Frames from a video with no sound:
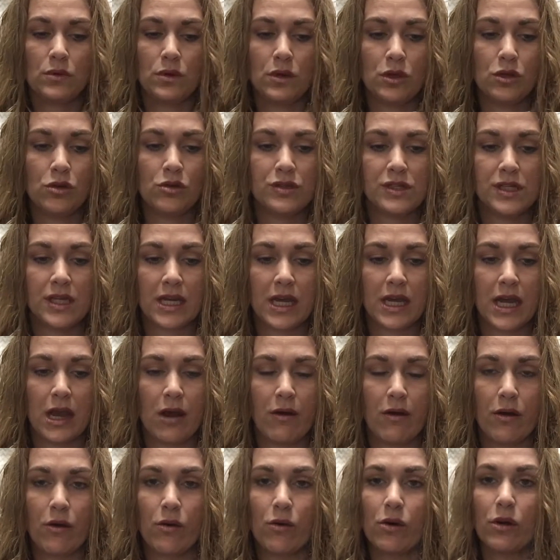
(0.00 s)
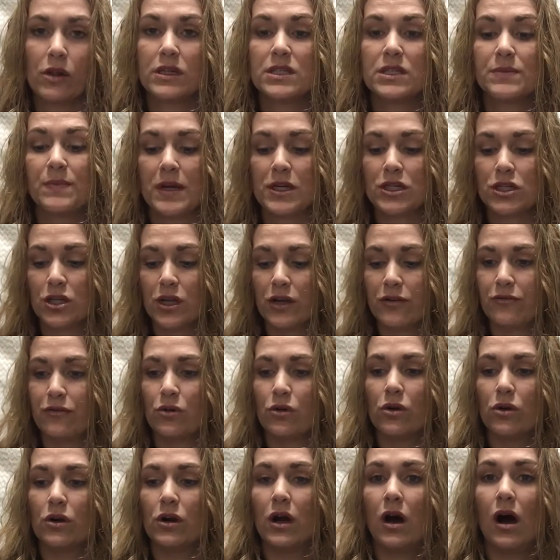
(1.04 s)
using a carrier oil, especially
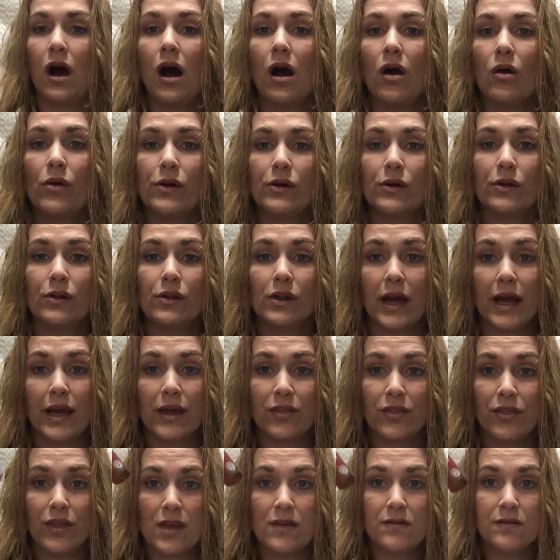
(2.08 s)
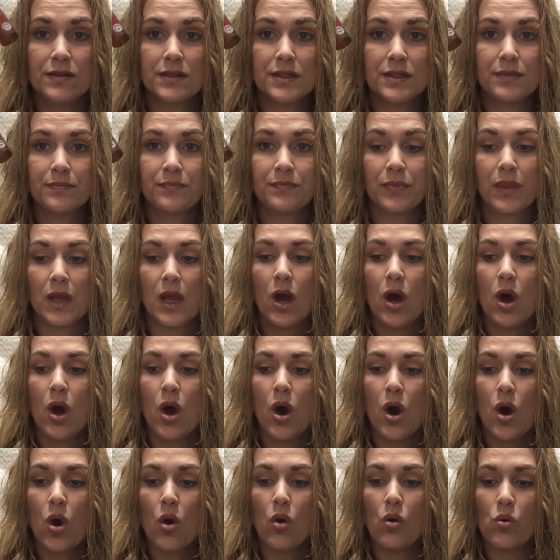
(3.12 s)
for a hot oil like thieves,
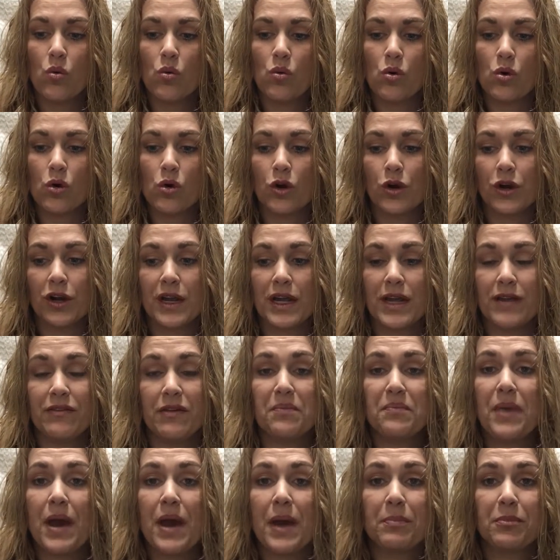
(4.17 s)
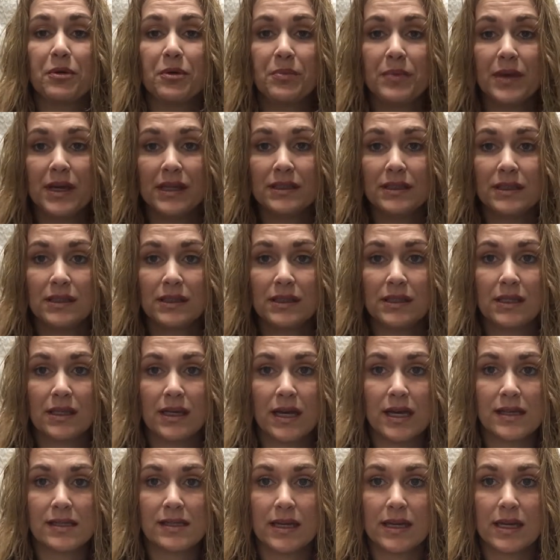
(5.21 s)
or even peppermint,
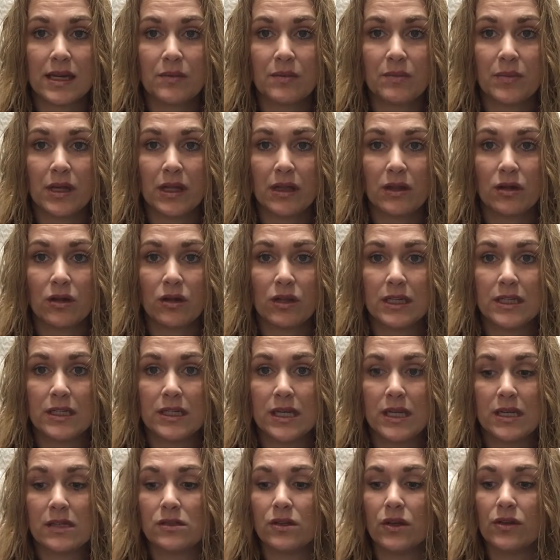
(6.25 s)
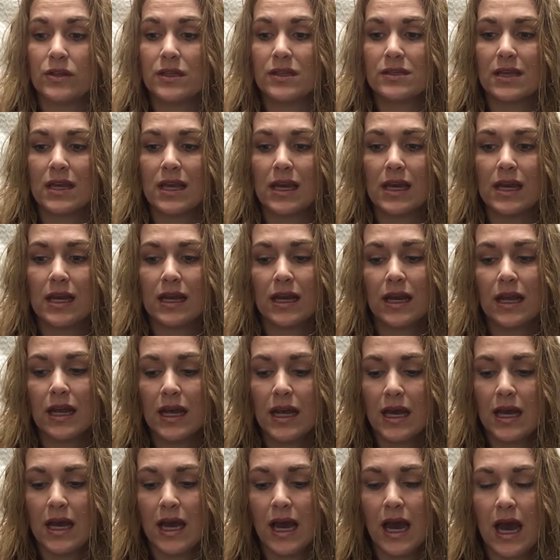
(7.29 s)
as it can be a little intense on the skin.
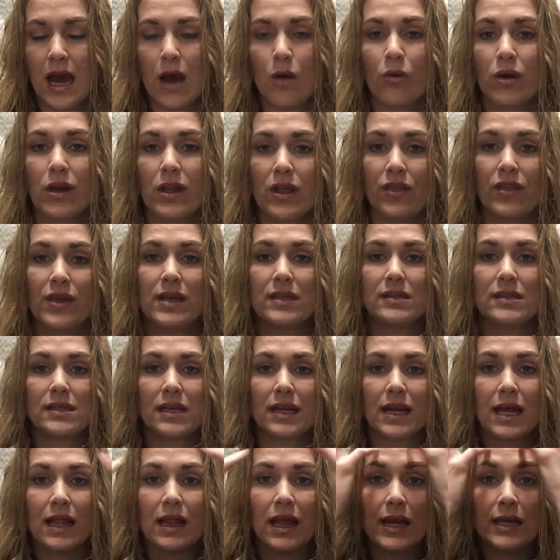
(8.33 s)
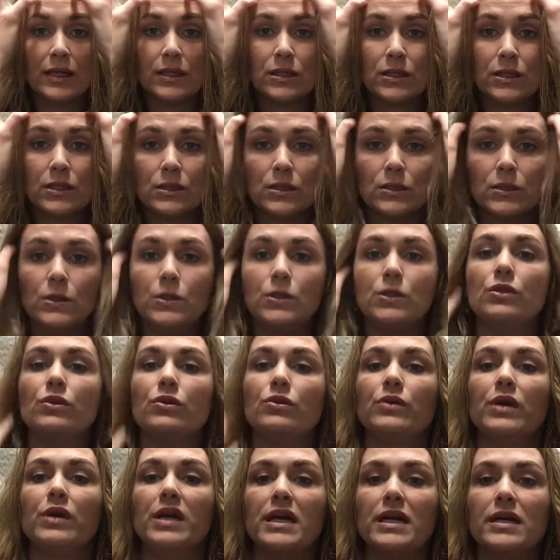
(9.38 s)
One of the things that I like to
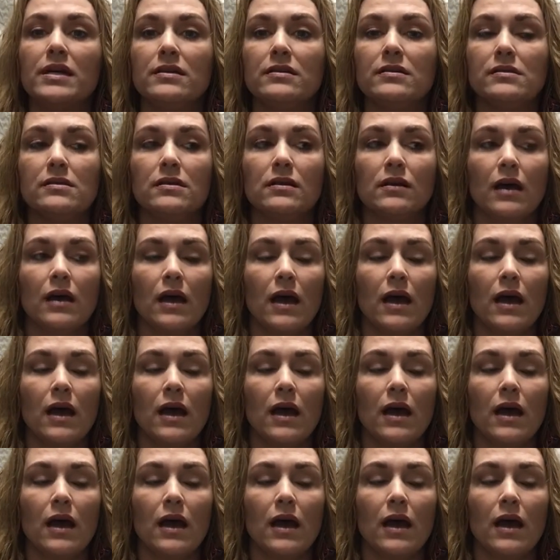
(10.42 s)
do is